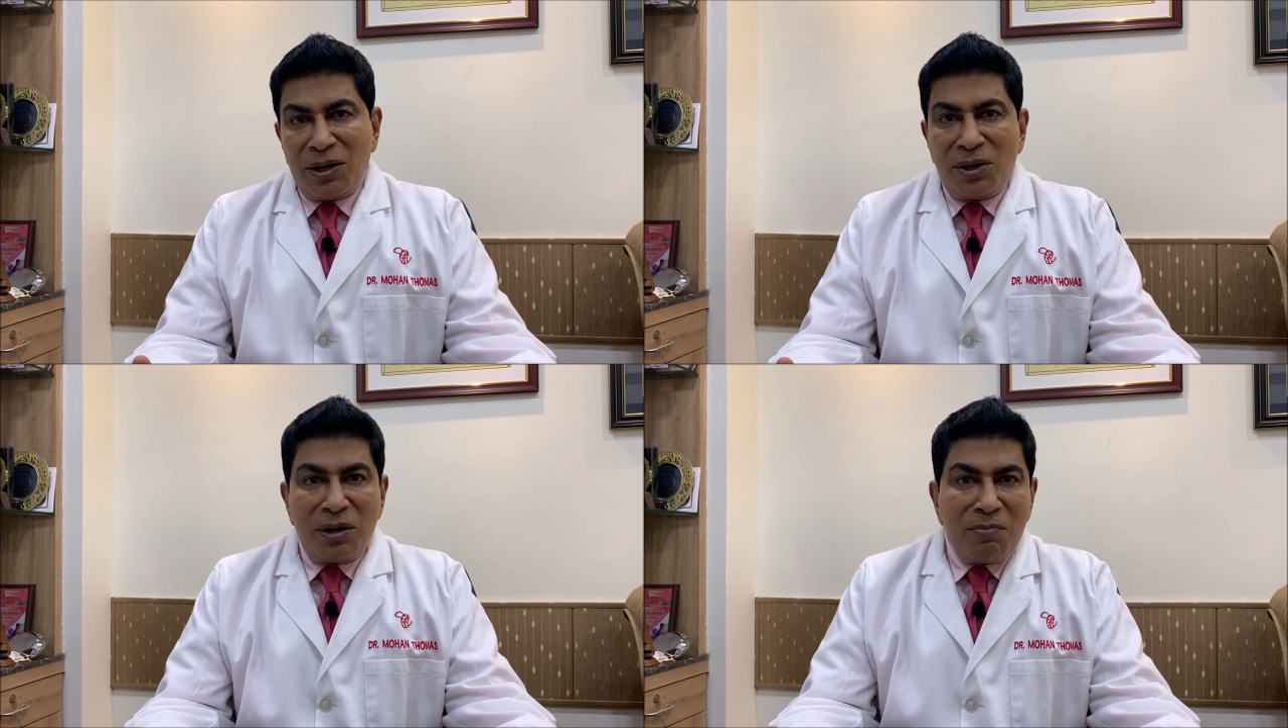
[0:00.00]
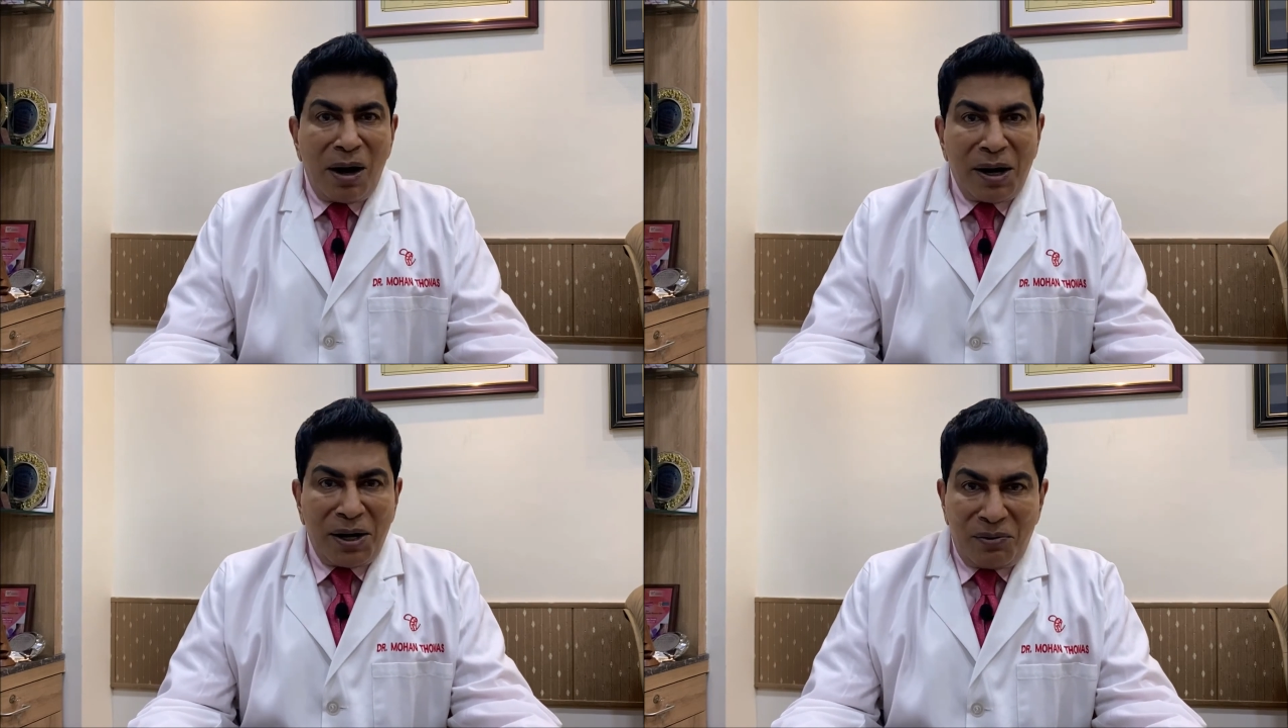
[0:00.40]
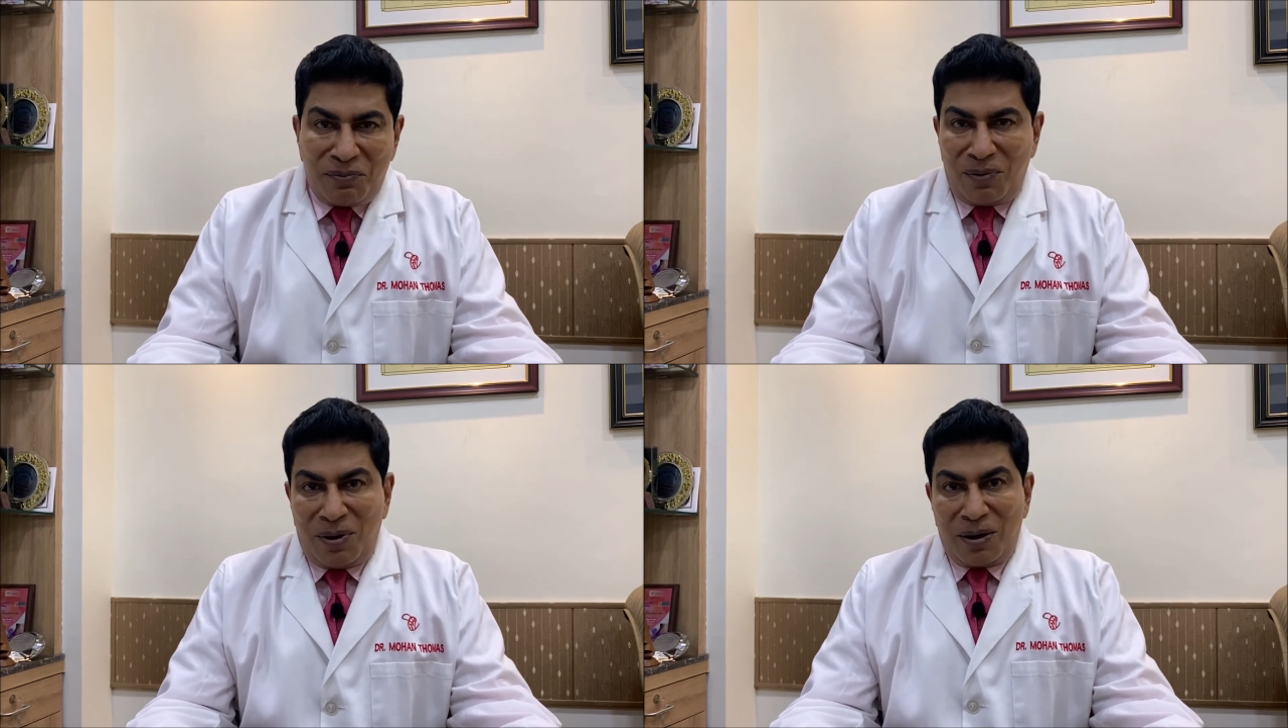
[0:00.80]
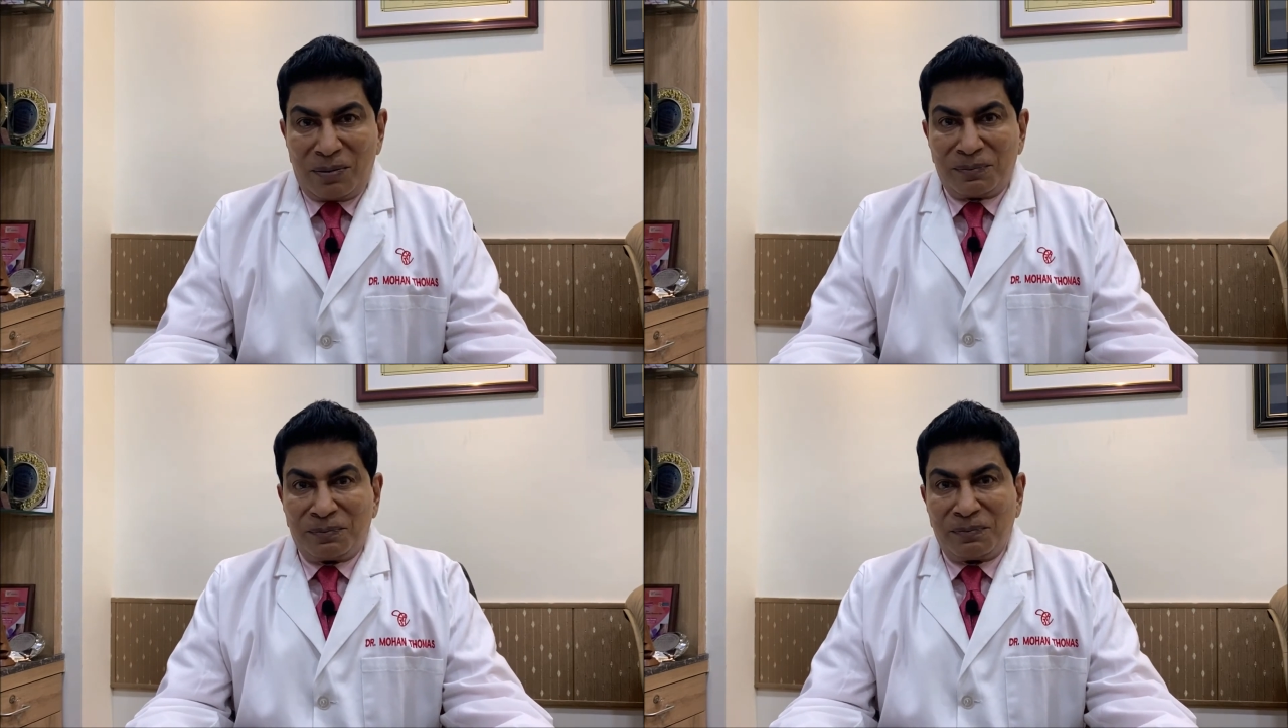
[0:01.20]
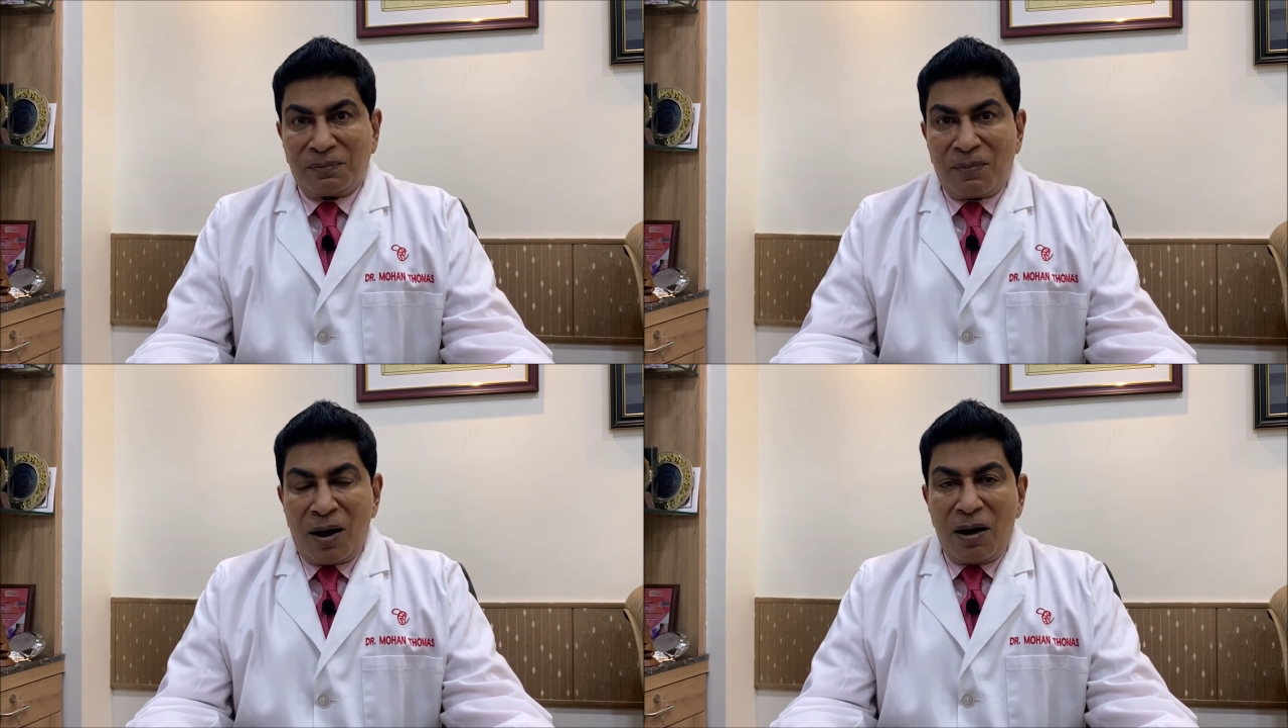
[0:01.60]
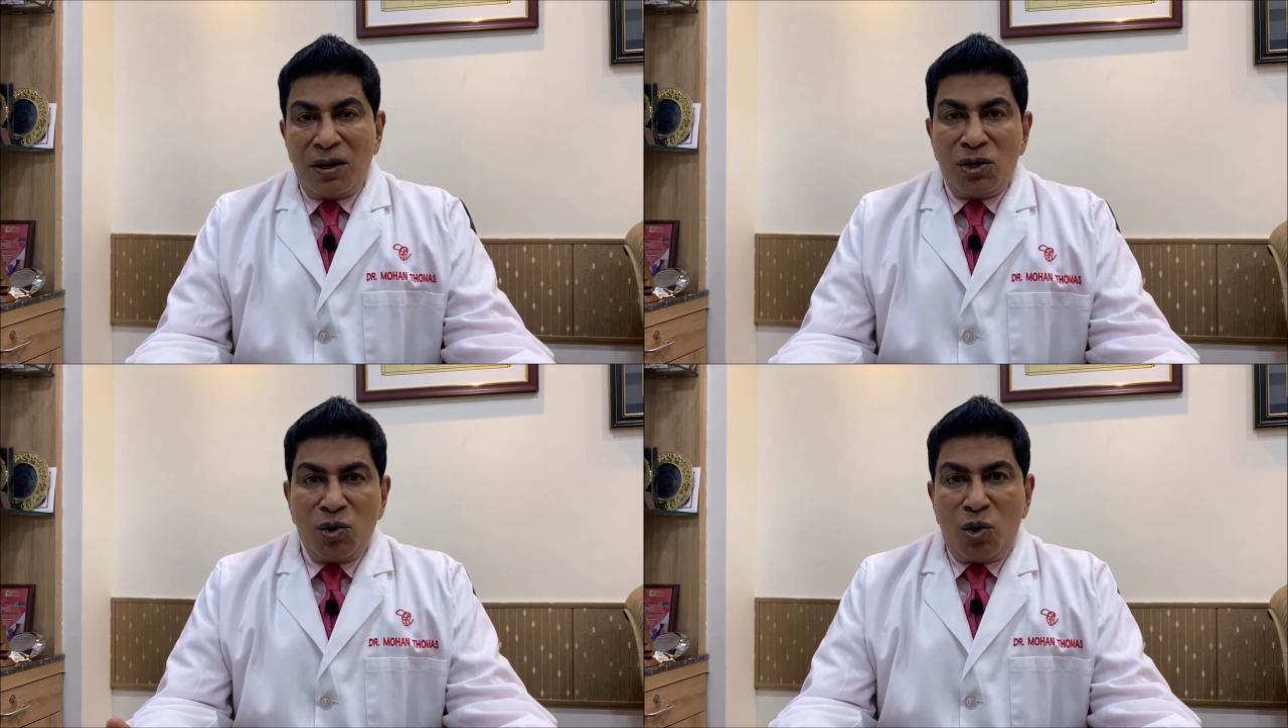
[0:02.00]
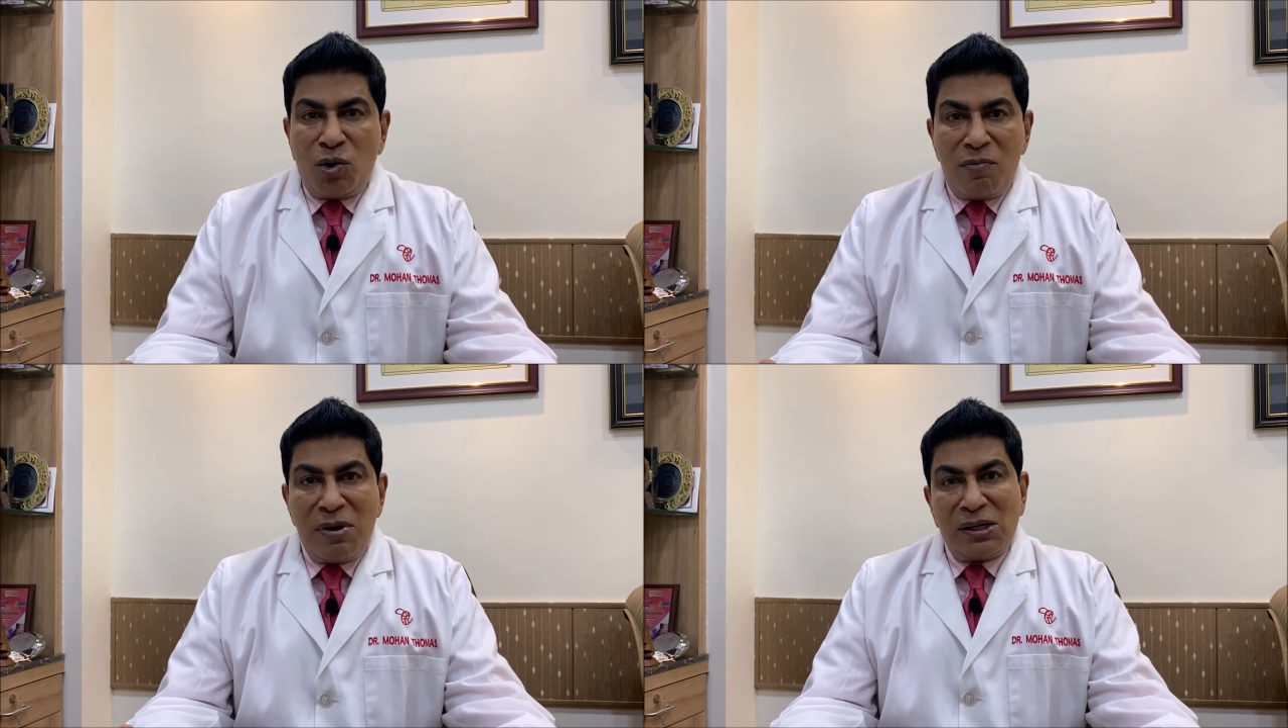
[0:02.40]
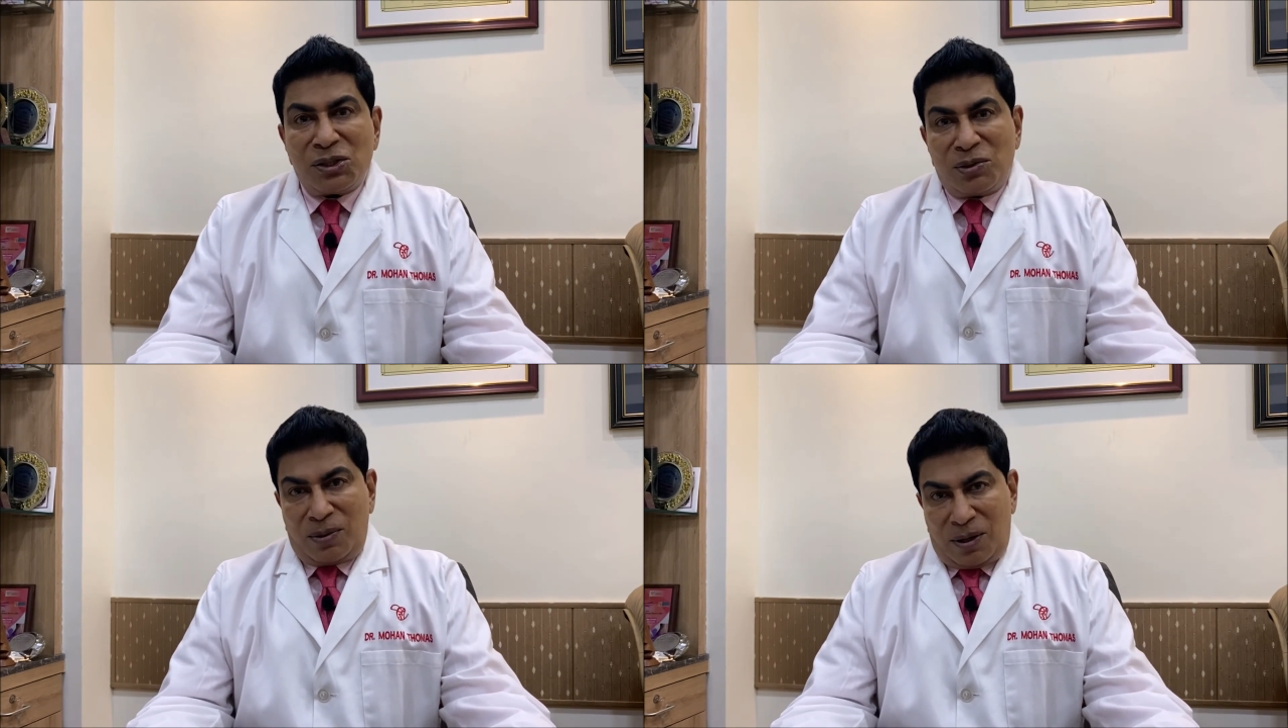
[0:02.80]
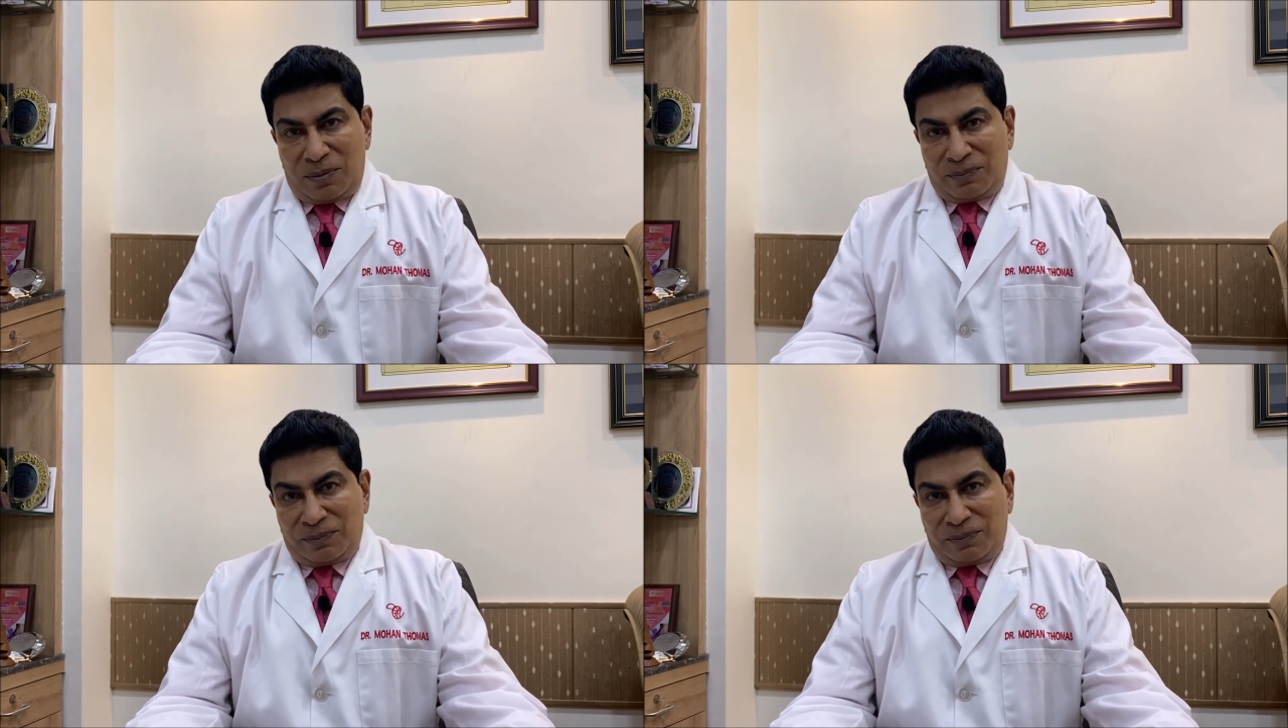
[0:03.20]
you didn't bargain for. You go to a milk store.